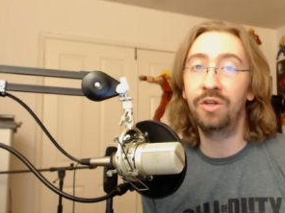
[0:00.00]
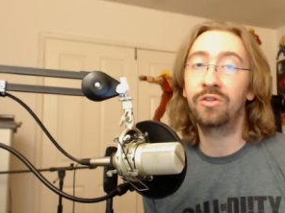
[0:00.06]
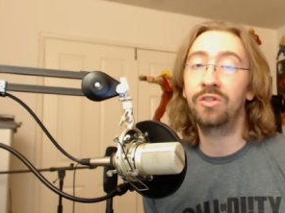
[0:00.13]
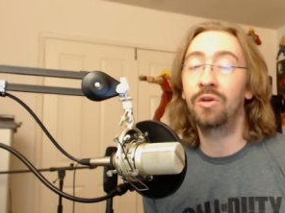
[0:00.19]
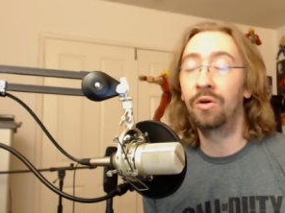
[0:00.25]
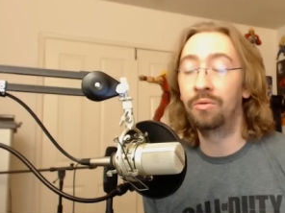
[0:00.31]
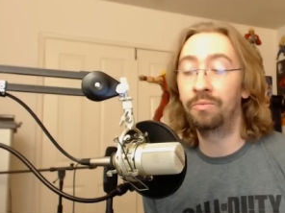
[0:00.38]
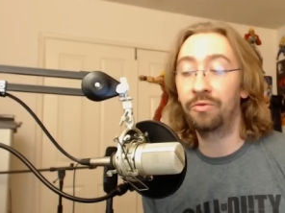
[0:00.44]

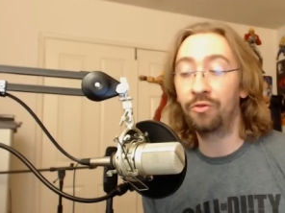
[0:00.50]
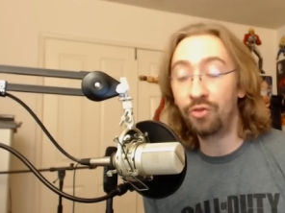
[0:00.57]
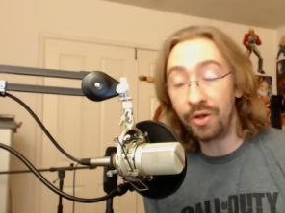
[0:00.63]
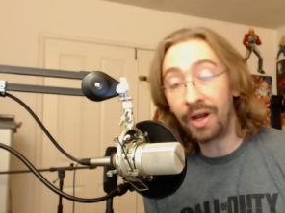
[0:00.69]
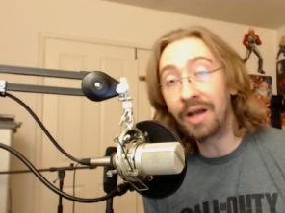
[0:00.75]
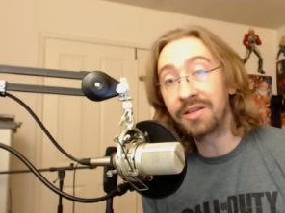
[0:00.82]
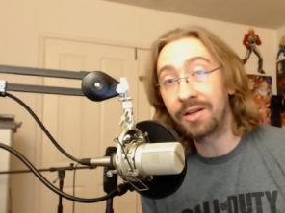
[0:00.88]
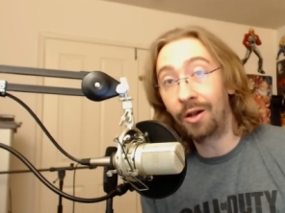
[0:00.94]
So for you
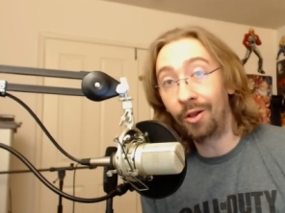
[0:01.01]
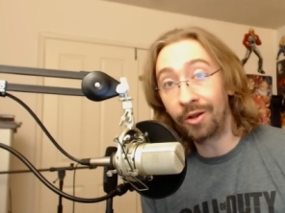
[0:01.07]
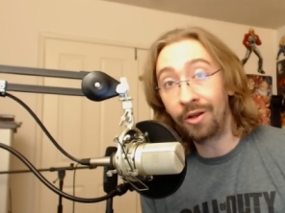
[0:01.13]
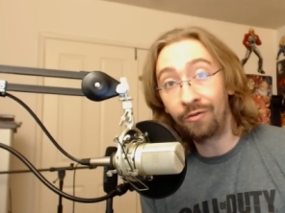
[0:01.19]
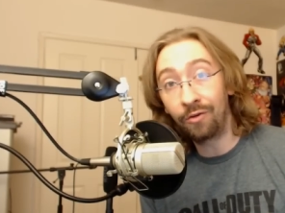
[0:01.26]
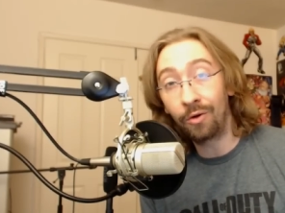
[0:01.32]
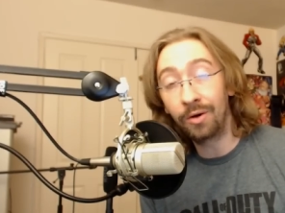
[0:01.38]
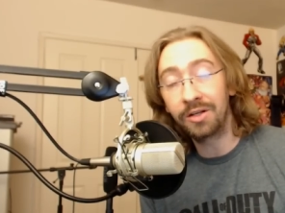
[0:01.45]
guys that are looking
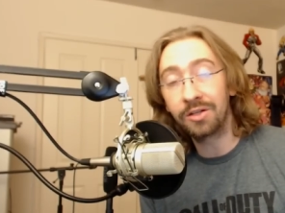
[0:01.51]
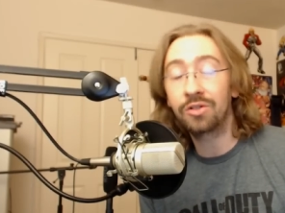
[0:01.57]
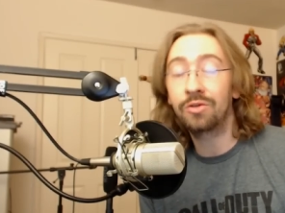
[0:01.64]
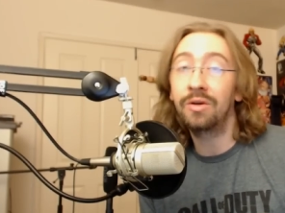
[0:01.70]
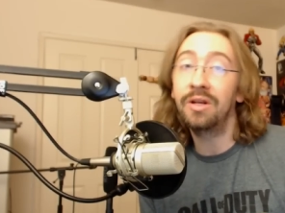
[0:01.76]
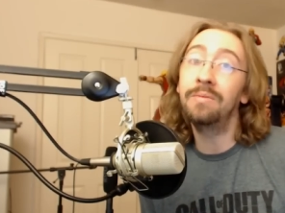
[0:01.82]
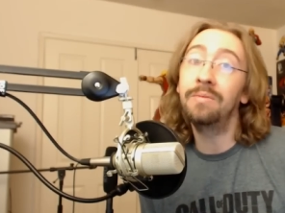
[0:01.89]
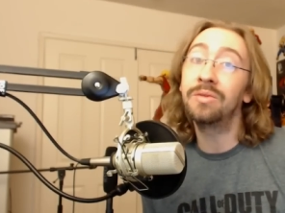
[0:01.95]
forward to
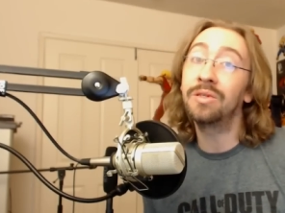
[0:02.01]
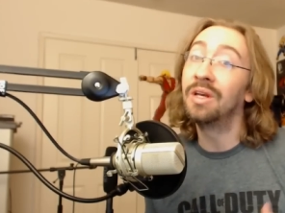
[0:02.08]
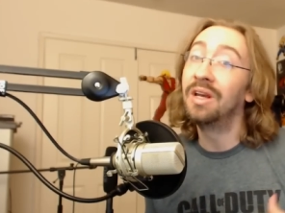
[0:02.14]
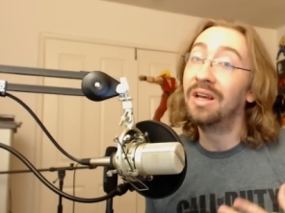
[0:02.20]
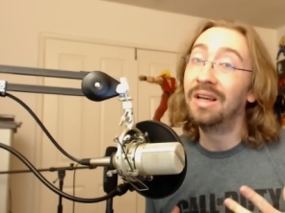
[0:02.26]
streams,